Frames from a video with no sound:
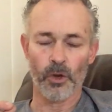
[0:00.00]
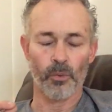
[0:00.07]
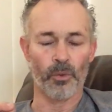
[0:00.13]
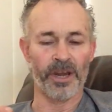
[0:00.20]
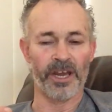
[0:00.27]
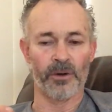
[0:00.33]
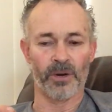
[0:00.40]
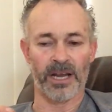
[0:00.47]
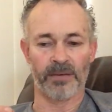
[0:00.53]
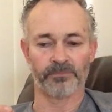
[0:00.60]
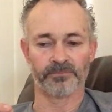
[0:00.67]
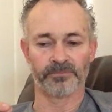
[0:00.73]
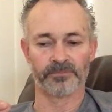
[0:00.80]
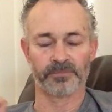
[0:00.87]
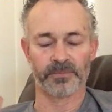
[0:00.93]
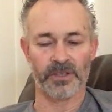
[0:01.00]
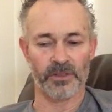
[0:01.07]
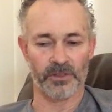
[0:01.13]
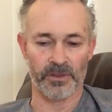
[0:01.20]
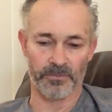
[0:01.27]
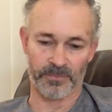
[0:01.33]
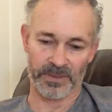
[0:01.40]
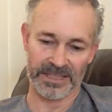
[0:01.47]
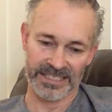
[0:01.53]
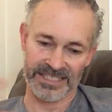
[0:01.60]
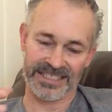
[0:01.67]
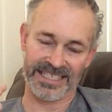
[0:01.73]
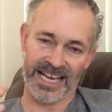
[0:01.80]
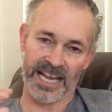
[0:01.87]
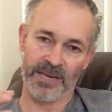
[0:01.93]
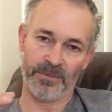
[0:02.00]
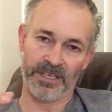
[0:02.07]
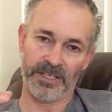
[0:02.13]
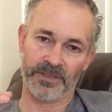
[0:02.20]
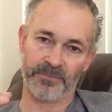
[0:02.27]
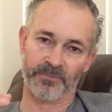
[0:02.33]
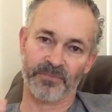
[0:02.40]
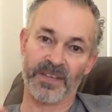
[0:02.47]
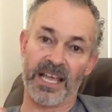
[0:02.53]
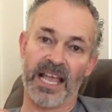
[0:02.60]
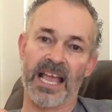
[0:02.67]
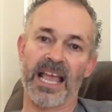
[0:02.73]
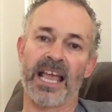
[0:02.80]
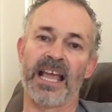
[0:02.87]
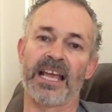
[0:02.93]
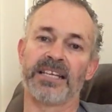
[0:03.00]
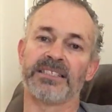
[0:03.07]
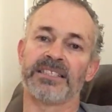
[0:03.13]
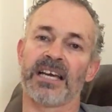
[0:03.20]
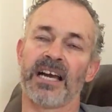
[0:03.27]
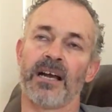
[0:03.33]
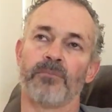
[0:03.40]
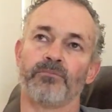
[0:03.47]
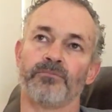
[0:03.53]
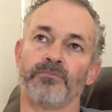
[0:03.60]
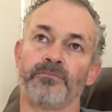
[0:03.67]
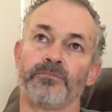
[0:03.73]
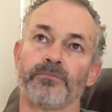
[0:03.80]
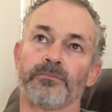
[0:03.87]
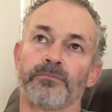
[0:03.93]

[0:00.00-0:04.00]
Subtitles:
where the police came in and